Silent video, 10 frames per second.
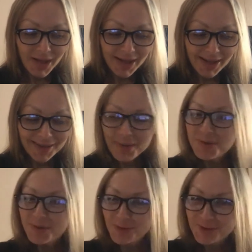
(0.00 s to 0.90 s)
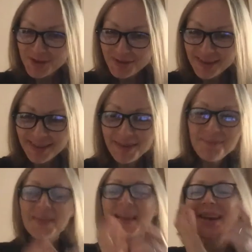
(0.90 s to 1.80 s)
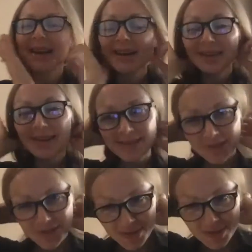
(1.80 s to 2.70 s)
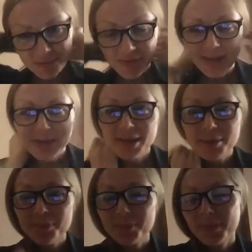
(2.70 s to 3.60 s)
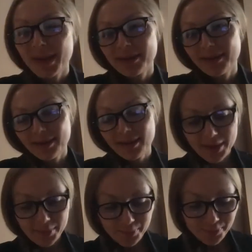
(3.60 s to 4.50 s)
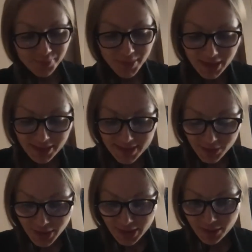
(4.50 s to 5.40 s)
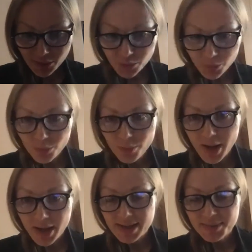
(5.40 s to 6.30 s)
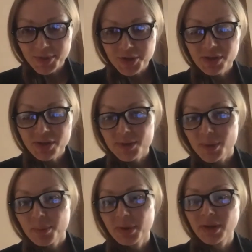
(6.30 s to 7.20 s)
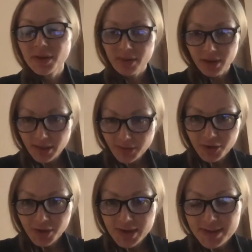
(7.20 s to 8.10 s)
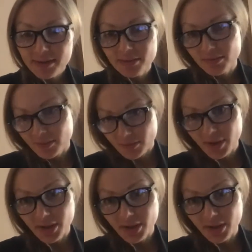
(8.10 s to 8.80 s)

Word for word: in terms of longevity, uh, that's actually something um, that um, that is connected to my specialty. So I'm an internist, mm-hmm.